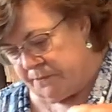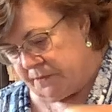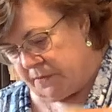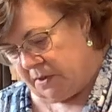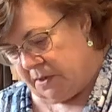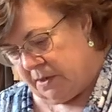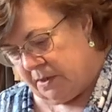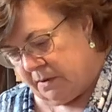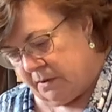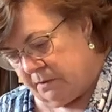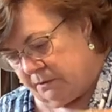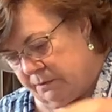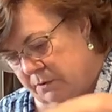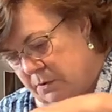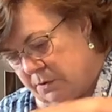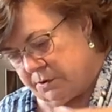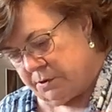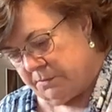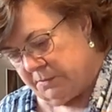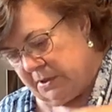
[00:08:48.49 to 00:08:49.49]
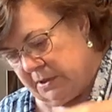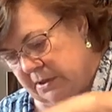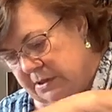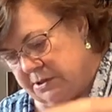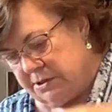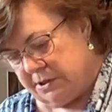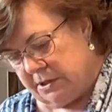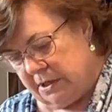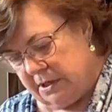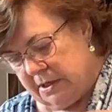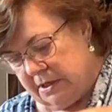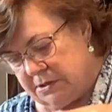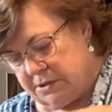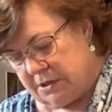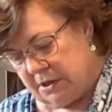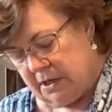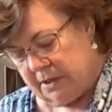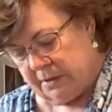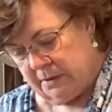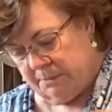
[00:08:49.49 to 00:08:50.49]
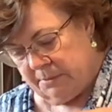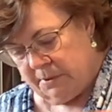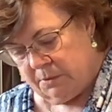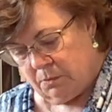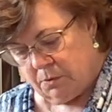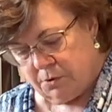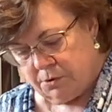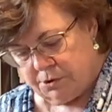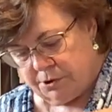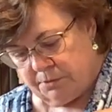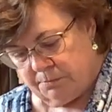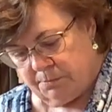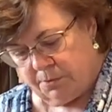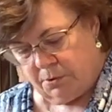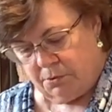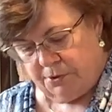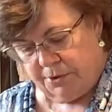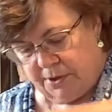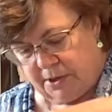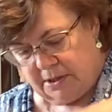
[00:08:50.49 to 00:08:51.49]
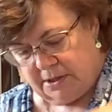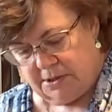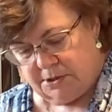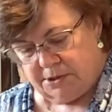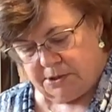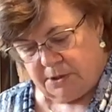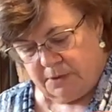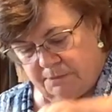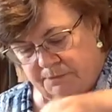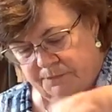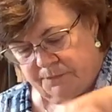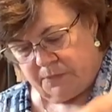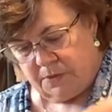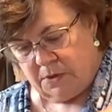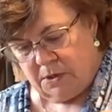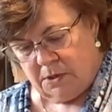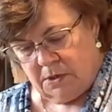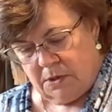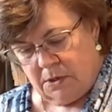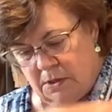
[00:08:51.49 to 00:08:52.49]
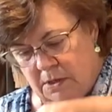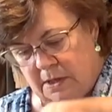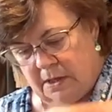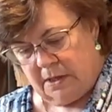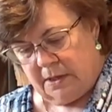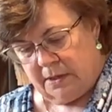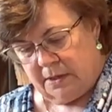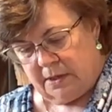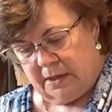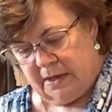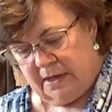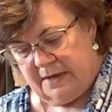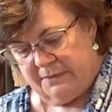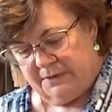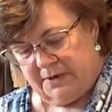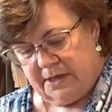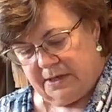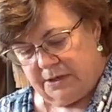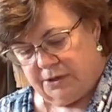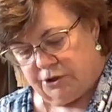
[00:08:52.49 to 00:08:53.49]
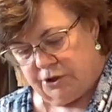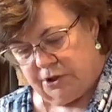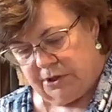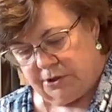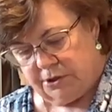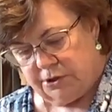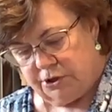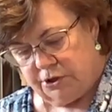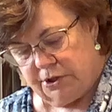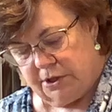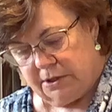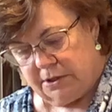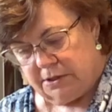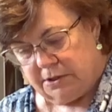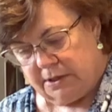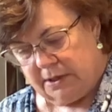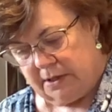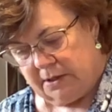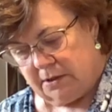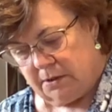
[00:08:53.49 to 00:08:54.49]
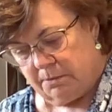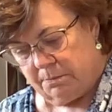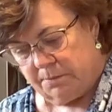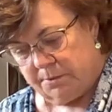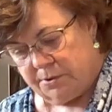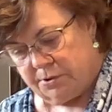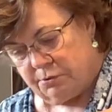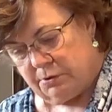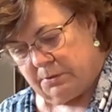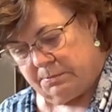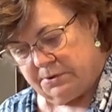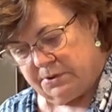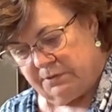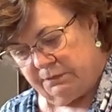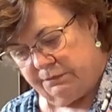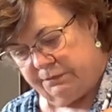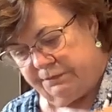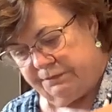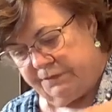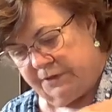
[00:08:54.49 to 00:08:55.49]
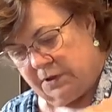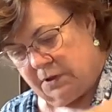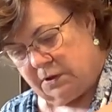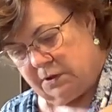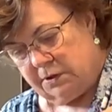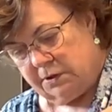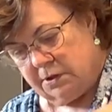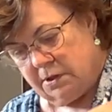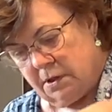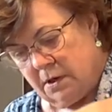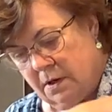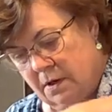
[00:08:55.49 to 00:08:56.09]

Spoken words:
And of course my eyesight has gotten a bit worse in both eyes, and I haven't had a chance yet to get the prescription filled.